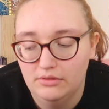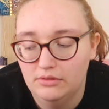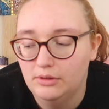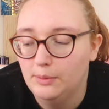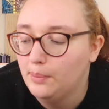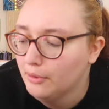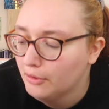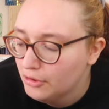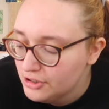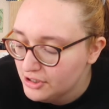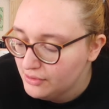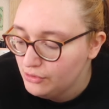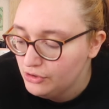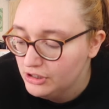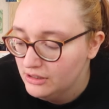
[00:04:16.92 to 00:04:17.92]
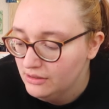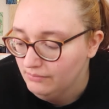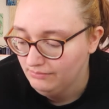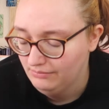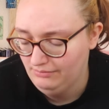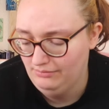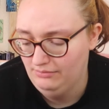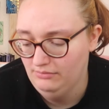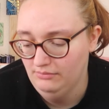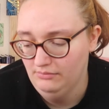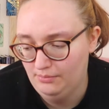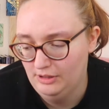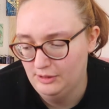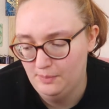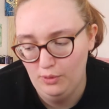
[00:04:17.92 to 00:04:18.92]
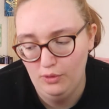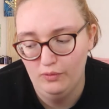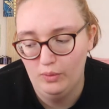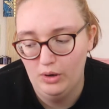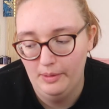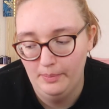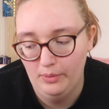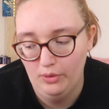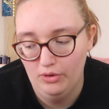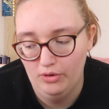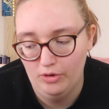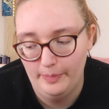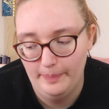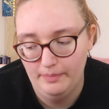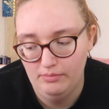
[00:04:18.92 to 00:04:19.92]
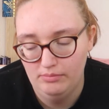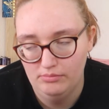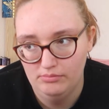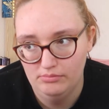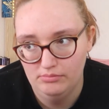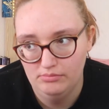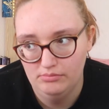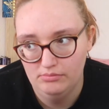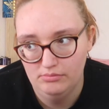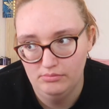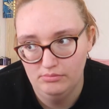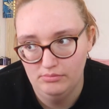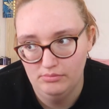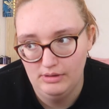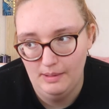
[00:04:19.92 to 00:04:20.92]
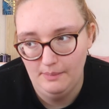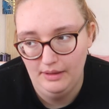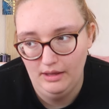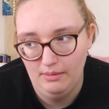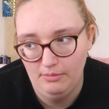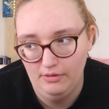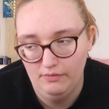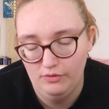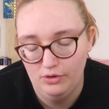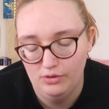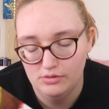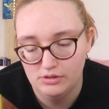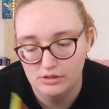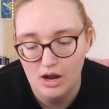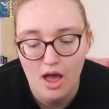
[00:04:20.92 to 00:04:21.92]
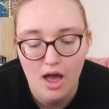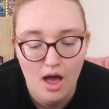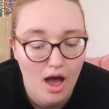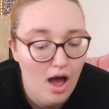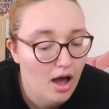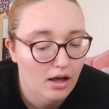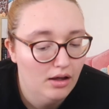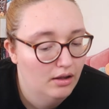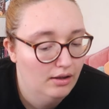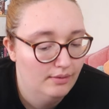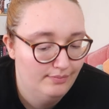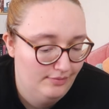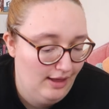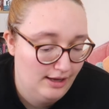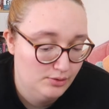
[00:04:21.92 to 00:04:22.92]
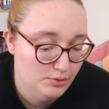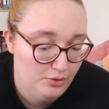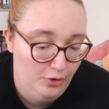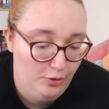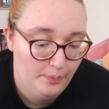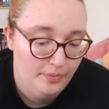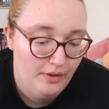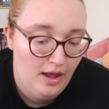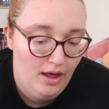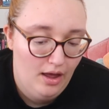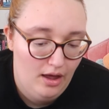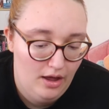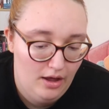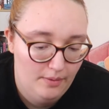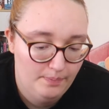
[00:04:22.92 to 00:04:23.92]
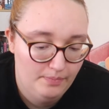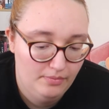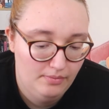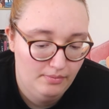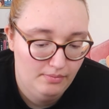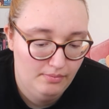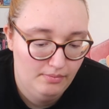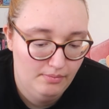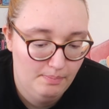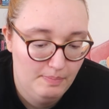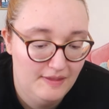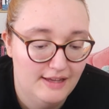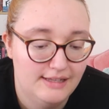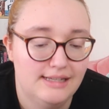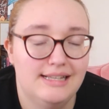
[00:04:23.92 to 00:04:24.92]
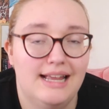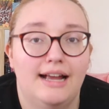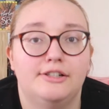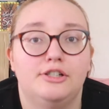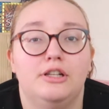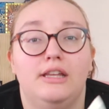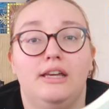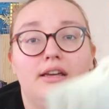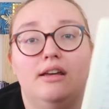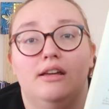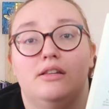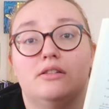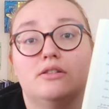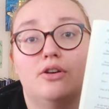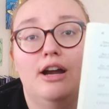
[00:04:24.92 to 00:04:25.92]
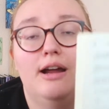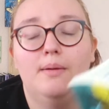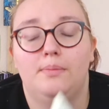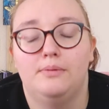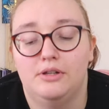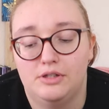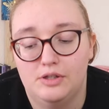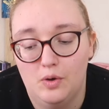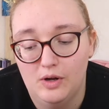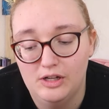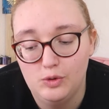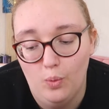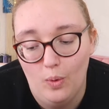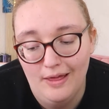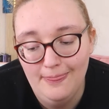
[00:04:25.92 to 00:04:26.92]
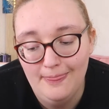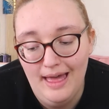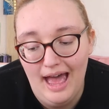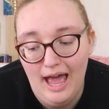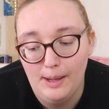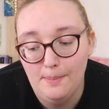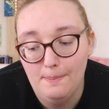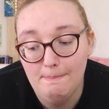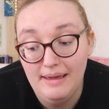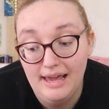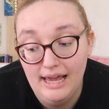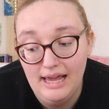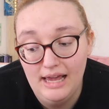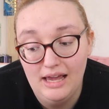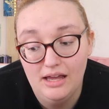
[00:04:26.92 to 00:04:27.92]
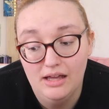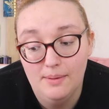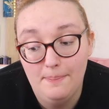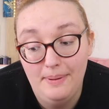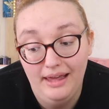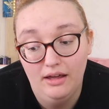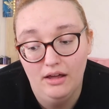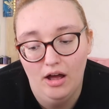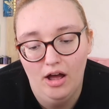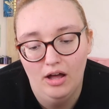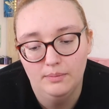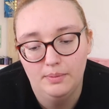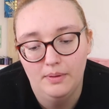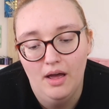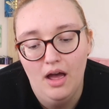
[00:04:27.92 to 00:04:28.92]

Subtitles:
the poor children? Is pouvoir poor, or I'm getting confused. I don't know. But this is actually a script, so it's one that I may pick up